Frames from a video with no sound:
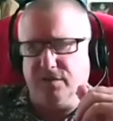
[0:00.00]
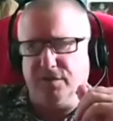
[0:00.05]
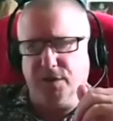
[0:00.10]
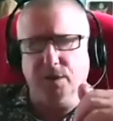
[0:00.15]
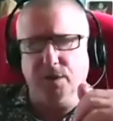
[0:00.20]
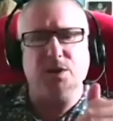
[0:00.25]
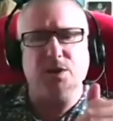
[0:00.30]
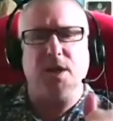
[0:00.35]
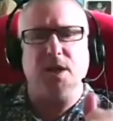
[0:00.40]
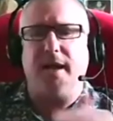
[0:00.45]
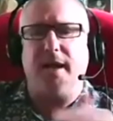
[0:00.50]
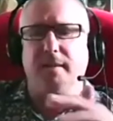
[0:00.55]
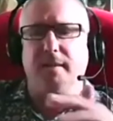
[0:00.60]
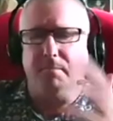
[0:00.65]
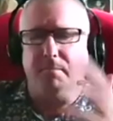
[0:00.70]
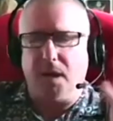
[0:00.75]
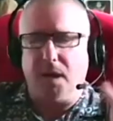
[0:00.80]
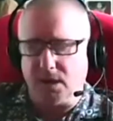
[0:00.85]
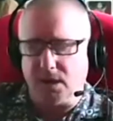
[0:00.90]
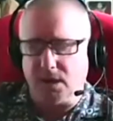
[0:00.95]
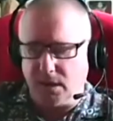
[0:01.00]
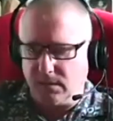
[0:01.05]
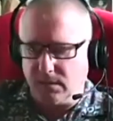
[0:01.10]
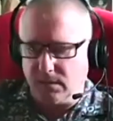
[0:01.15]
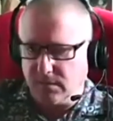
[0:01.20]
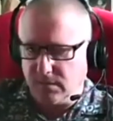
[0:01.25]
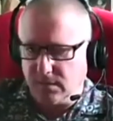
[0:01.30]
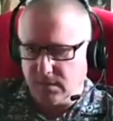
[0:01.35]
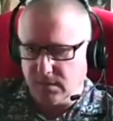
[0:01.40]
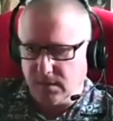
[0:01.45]
You say button,
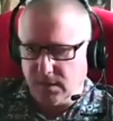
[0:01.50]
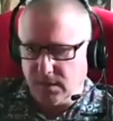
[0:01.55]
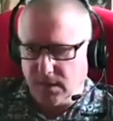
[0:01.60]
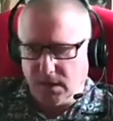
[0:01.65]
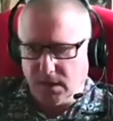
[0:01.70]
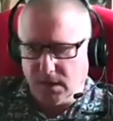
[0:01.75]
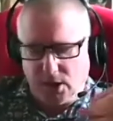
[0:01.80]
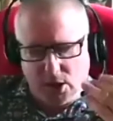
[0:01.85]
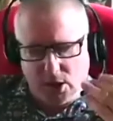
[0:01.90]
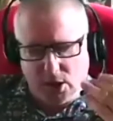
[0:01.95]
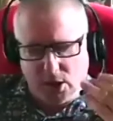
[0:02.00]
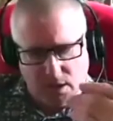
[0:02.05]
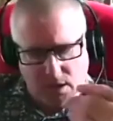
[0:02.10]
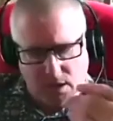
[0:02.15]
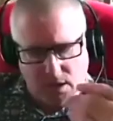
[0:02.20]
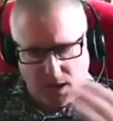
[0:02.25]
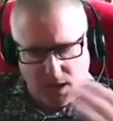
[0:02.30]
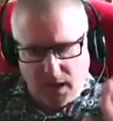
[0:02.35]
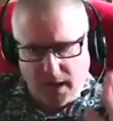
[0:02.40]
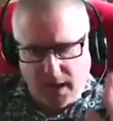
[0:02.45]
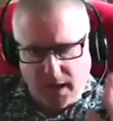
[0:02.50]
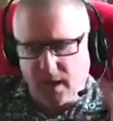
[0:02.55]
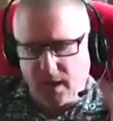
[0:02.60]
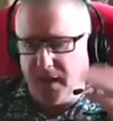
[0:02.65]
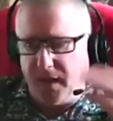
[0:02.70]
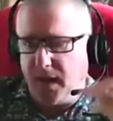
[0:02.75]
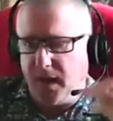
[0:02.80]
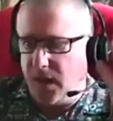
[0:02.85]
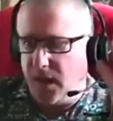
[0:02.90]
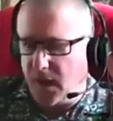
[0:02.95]
click
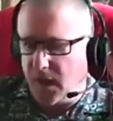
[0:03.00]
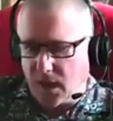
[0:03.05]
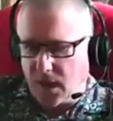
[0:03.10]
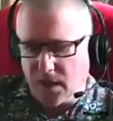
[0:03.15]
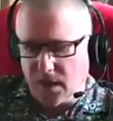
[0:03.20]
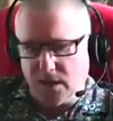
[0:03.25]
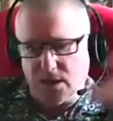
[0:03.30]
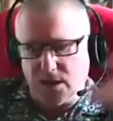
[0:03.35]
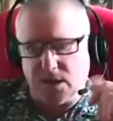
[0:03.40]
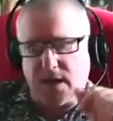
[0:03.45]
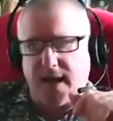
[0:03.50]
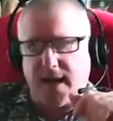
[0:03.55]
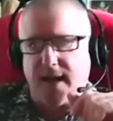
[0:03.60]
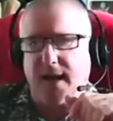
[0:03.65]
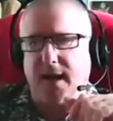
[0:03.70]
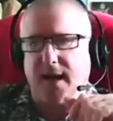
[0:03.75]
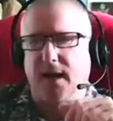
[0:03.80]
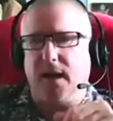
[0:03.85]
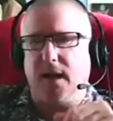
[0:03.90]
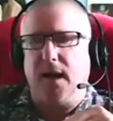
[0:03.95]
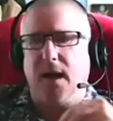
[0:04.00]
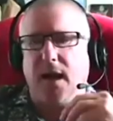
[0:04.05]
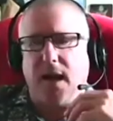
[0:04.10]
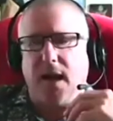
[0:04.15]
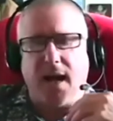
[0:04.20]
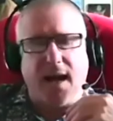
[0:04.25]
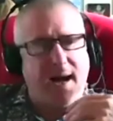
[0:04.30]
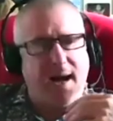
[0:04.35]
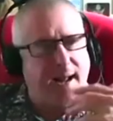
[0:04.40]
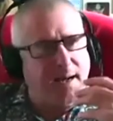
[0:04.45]
me, close tag,
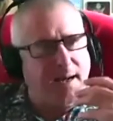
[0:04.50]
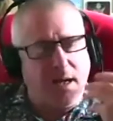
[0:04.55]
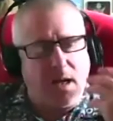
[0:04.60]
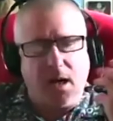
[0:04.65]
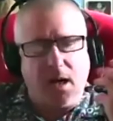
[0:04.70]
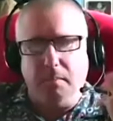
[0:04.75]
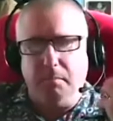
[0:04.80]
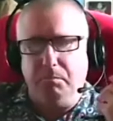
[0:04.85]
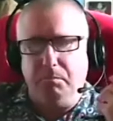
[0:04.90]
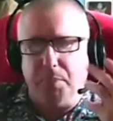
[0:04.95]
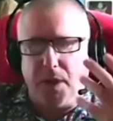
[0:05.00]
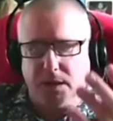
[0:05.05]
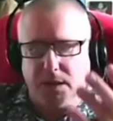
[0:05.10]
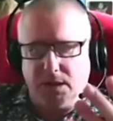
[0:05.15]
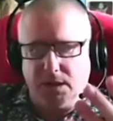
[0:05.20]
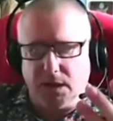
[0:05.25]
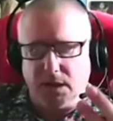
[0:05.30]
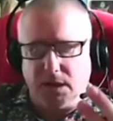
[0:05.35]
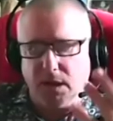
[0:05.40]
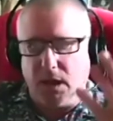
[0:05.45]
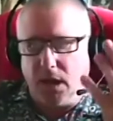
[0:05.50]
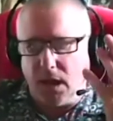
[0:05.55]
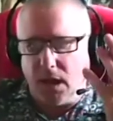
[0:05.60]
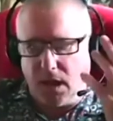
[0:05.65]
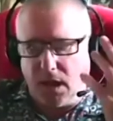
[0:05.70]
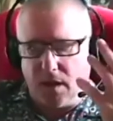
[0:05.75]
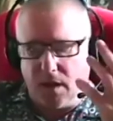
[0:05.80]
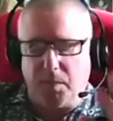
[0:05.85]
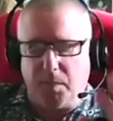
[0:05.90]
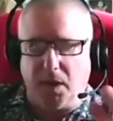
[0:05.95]
and a button
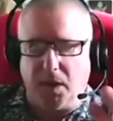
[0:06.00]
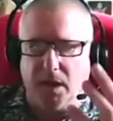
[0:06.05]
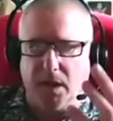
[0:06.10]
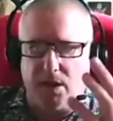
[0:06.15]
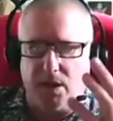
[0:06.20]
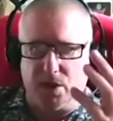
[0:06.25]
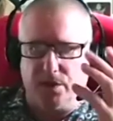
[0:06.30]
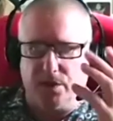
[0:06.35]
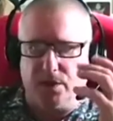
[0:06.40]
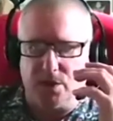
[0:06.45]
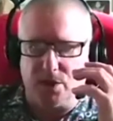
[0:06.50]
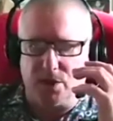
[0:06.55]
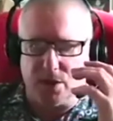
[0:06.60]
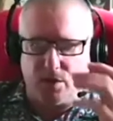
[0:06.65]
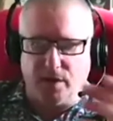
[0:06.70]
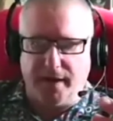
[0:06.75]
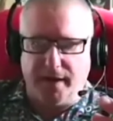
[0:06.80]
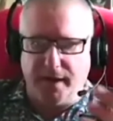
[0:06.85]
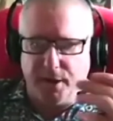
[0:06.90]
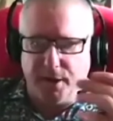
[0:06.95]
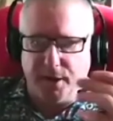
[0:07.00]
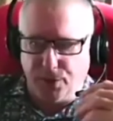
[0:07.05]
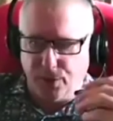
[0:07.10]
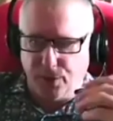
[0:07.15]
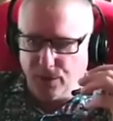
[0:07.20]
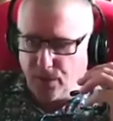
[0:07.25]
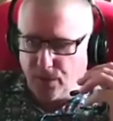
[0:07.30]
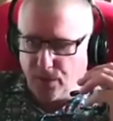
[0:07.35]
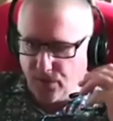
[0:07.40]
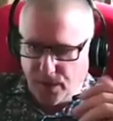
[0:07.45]
appears on the screen. You
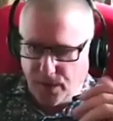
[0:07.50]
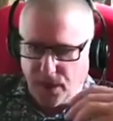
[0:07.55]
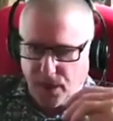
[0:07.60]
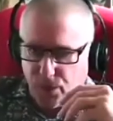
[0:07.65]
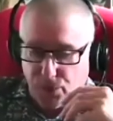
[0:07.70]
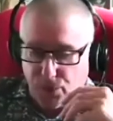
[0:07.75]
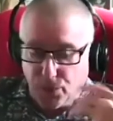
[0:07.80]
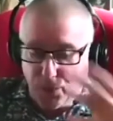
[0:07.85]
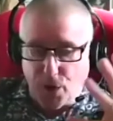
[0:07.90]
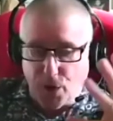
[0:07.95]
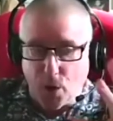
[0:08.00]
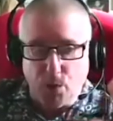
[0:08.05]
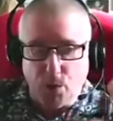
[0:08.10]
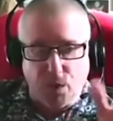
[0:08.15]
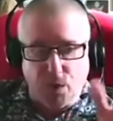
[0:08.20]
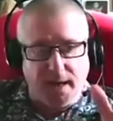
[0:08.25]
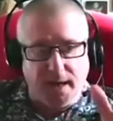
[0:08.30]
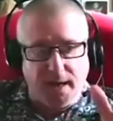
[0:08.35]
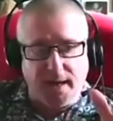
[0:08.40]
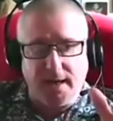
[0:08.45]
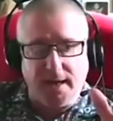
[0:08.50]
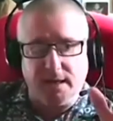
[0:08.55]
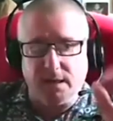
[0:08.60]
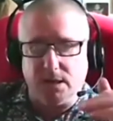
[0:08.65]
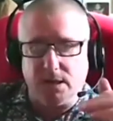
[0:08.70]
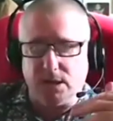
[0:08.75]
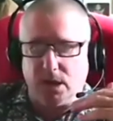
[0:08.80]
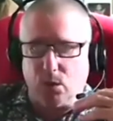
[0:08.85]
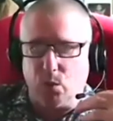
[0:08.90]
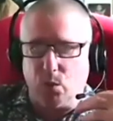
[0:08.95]
don't need
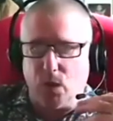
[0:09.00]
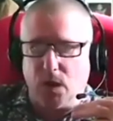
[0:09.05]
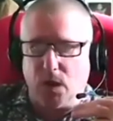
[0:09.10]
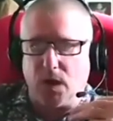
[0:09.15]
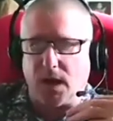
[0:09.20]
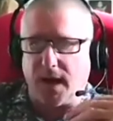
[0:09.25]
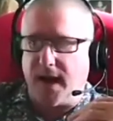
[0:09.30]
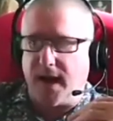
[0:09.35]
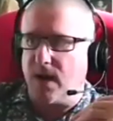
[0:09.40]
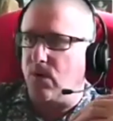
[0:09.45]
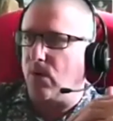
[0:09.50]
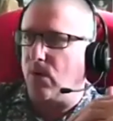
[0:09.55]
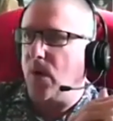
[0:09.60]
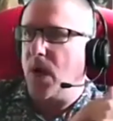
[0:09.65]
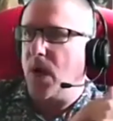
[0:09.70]
to work out